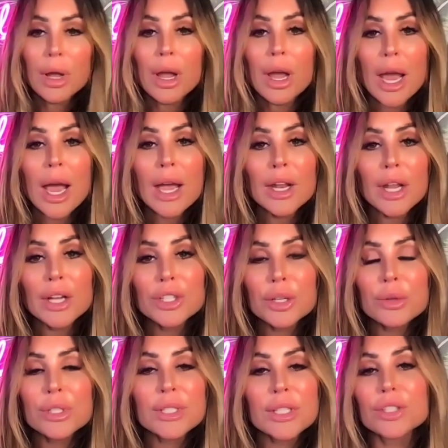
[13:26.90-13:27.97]
and
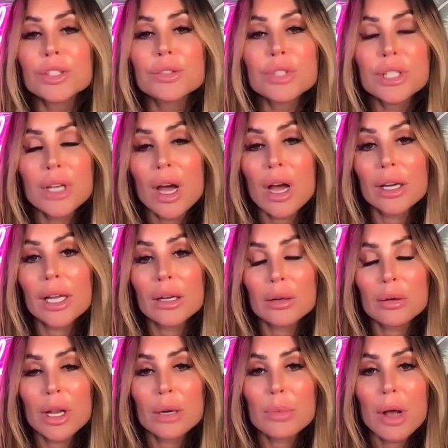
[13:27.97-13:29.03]
you had said you did not get
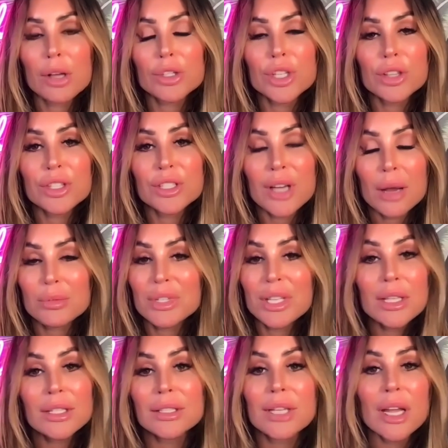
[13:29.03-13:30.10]
an apology at the time. To
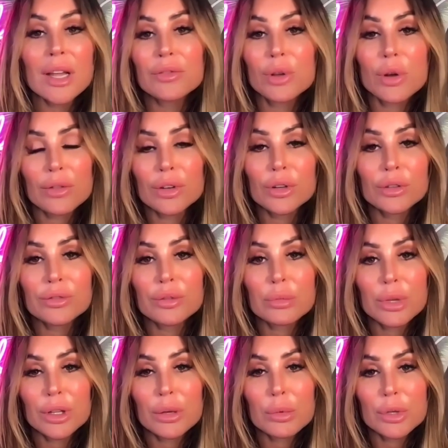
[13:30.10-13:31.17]
this day, have you ever heard from
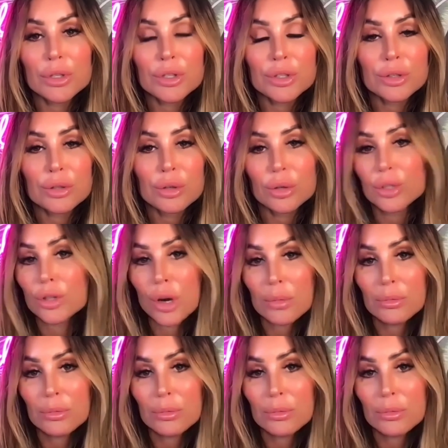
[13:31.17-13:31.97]
Billy Bush or Trump?